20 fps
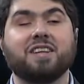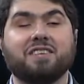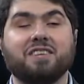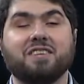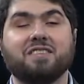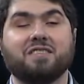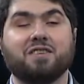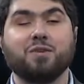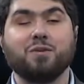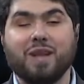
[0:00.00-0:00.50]

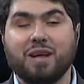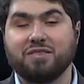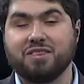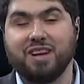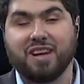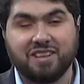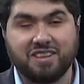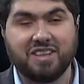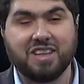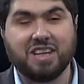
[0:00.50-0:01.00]
it's
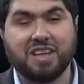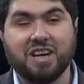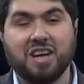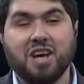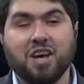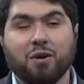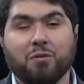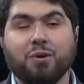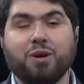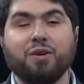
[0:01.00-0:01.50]
2019,
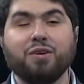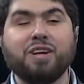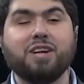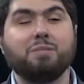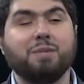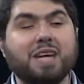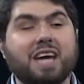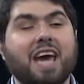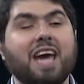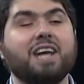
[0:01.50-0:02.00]
we don't need to
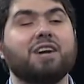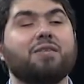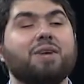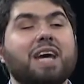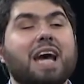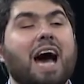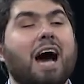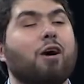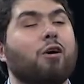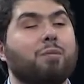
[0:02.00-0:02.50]
be
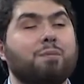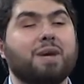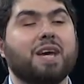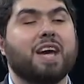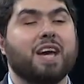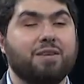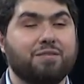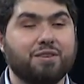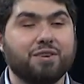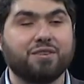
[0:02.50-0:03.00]
catering our
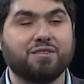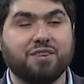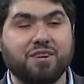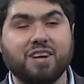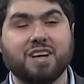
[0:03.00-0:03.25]
behaviors to